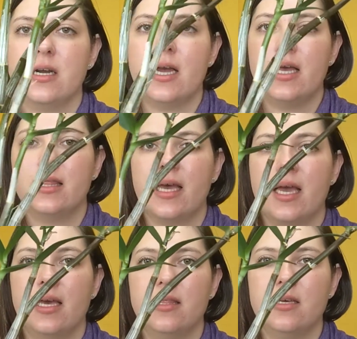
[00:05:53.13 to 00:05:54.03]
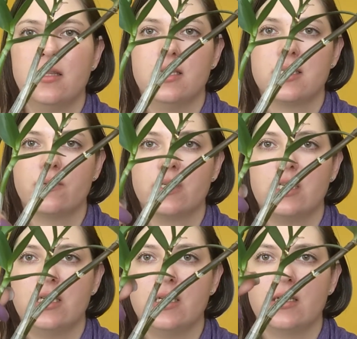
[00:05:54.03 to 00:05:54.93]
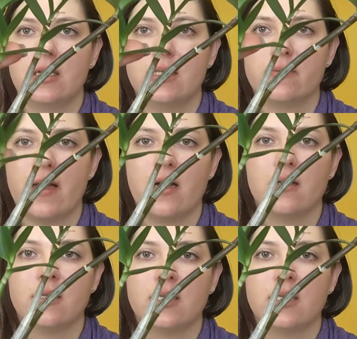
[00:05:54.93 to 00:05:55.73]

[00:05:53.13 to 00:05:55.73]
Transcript: and then this one here as well.